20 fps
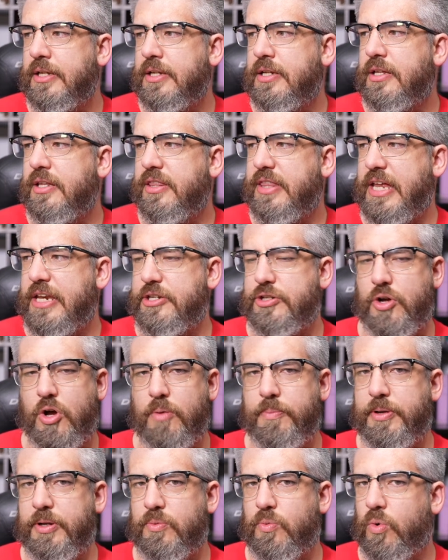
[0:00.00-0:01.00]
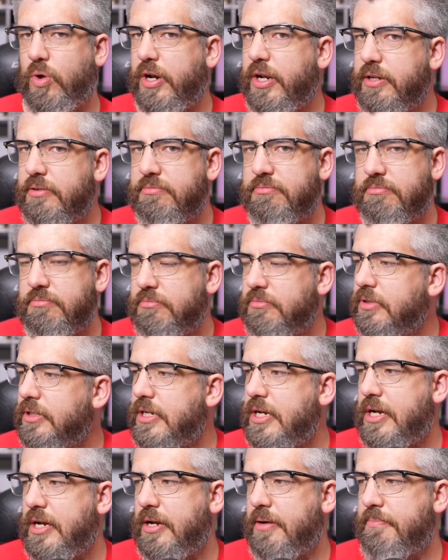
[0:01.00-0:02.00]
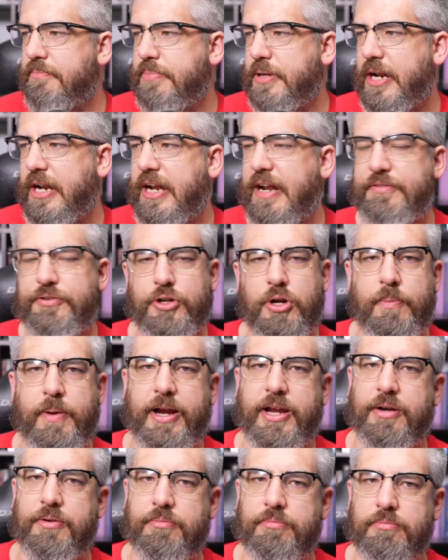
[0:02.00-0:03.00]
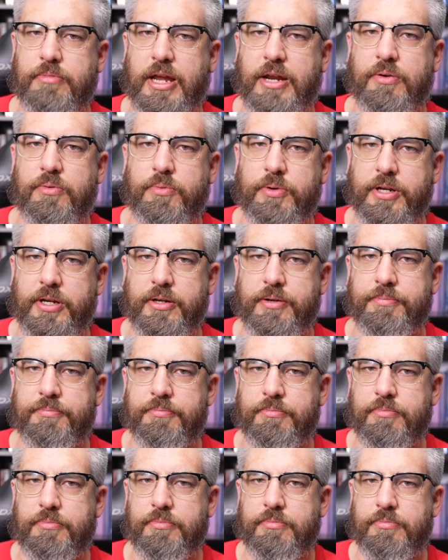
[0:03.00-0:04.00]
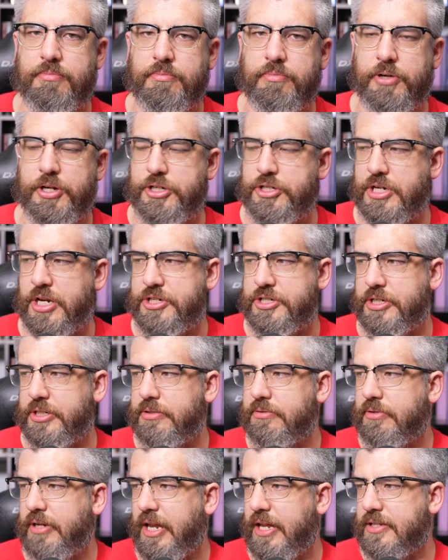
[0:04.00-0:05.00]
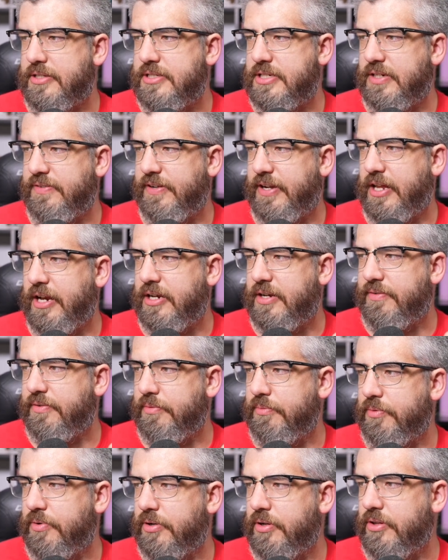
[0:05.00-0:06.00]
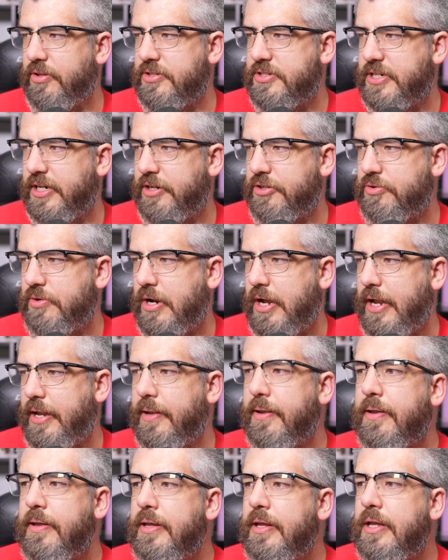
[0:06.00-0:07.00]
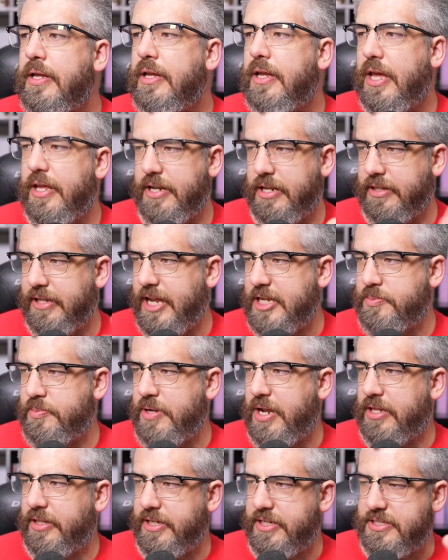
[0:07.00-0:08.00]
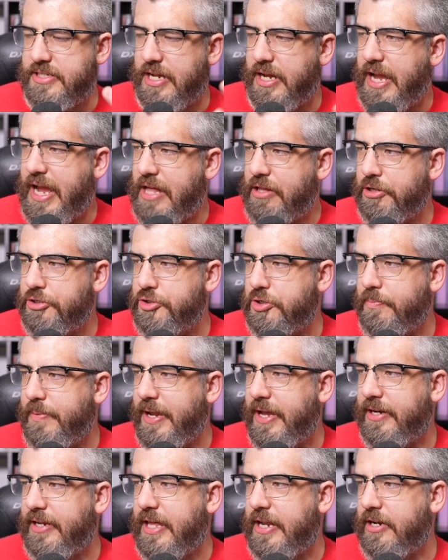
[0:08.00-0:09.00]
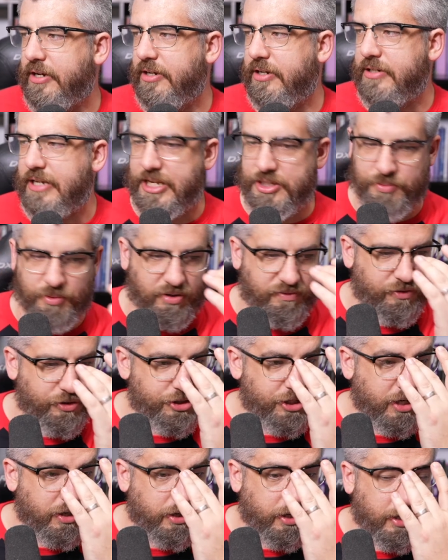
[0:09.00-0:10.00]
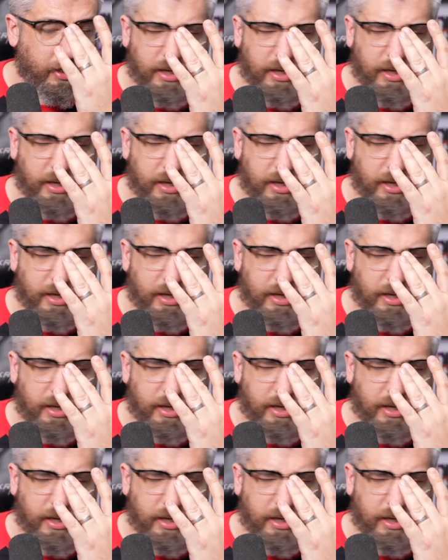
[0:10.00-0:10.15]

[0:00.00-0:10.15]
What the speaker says: that Dalby won it. But I'd have to go back and rejudge it and see if I got a different one on the second try. And then last but not least, Alan Jouban got a nice win over Jared